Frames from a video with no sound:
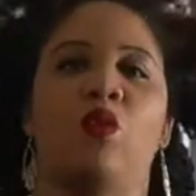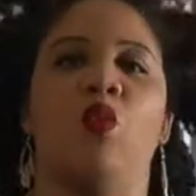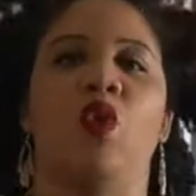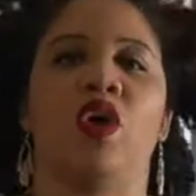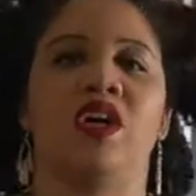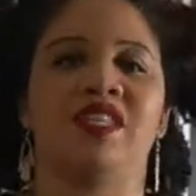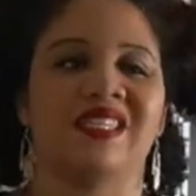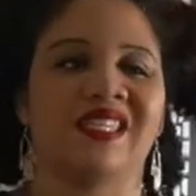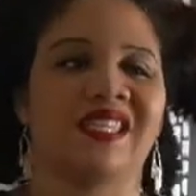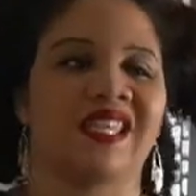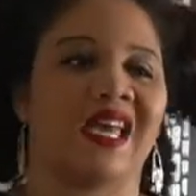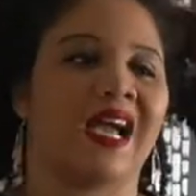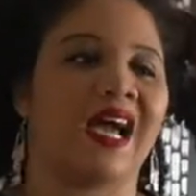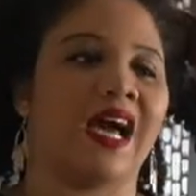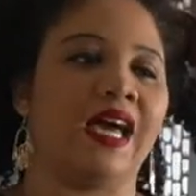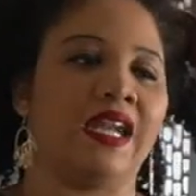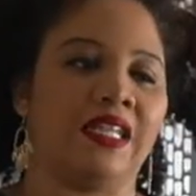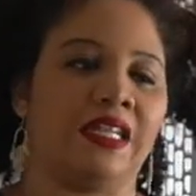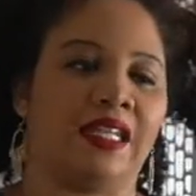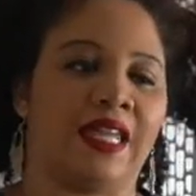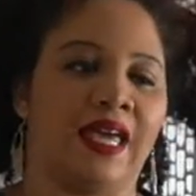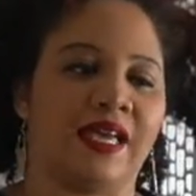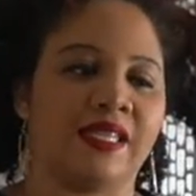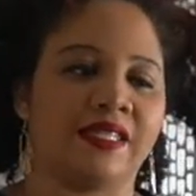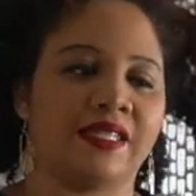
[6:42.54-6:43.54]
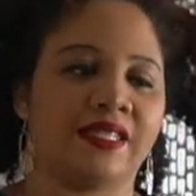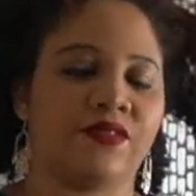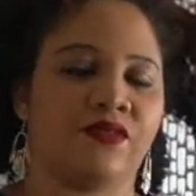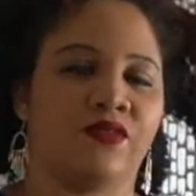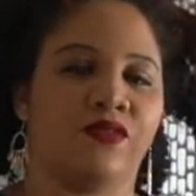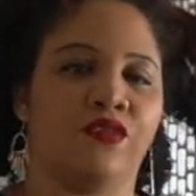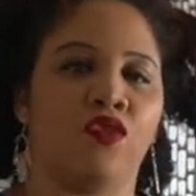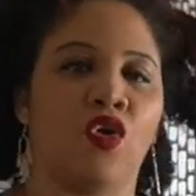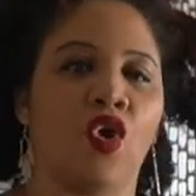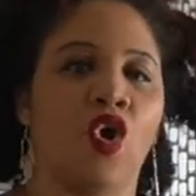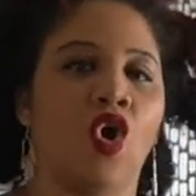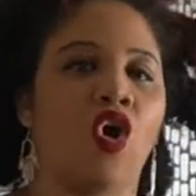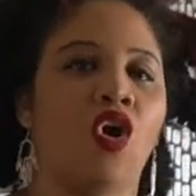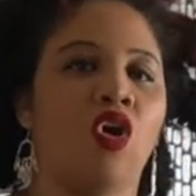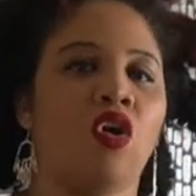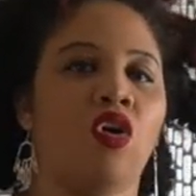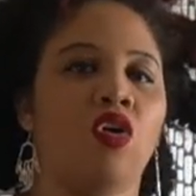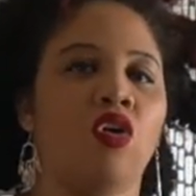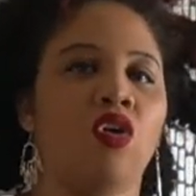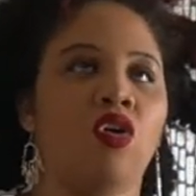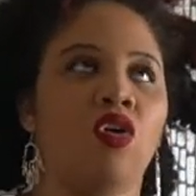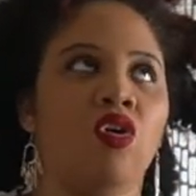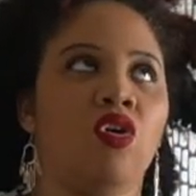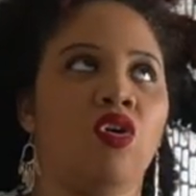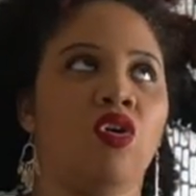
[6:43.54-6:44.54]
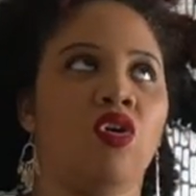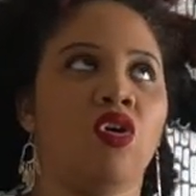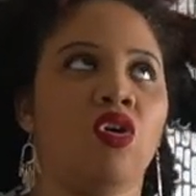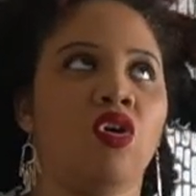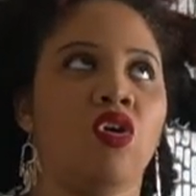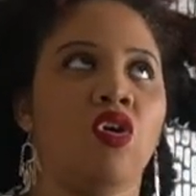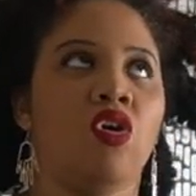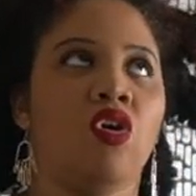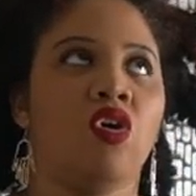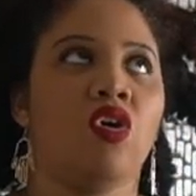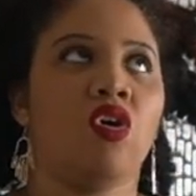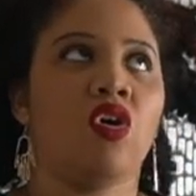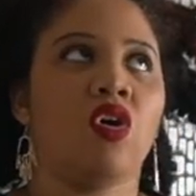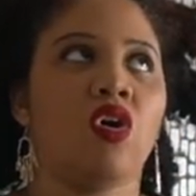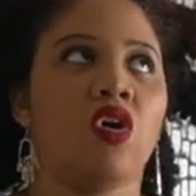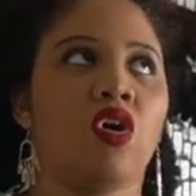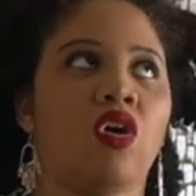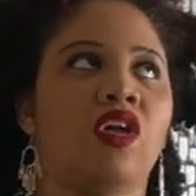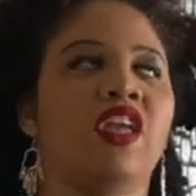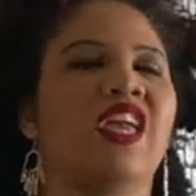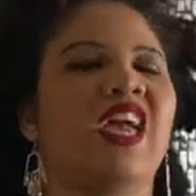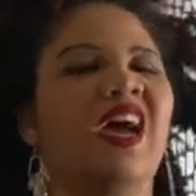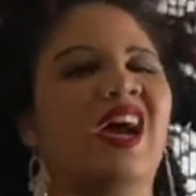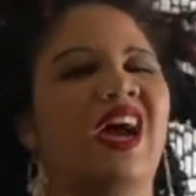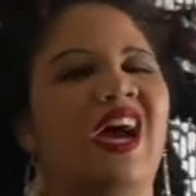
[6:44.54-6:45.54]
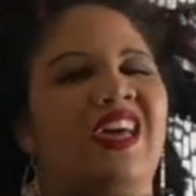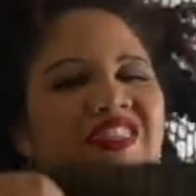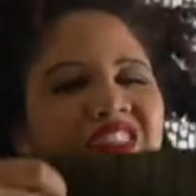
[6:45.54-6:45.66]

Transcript: once because I got it last fall. Yeah, I